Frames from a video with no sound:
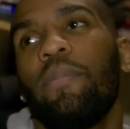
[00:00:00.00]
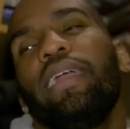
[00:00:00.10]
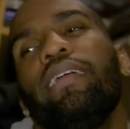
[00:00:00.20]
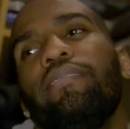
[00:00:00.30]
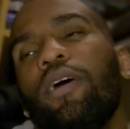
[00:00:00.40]
I
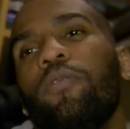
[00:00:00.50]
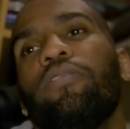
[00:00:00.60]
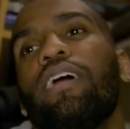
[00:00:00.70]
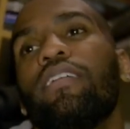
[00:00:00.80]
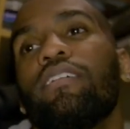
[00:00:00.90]
mean,
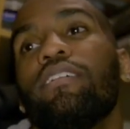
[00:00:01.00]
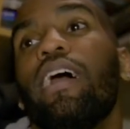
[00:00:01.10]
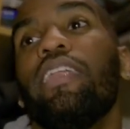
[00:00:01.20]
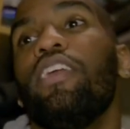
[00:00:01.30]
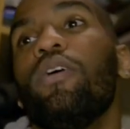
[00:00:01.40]
hopefully I look good.
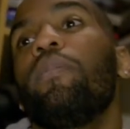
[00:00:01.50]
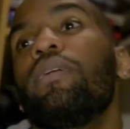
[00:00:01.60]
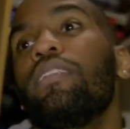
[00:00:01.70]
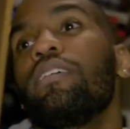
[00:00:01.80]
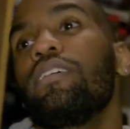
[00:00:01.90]
I know I'm
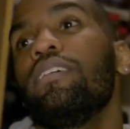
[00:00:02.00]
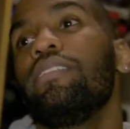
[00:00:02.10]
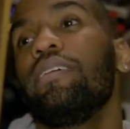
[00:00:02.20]
gonna look good.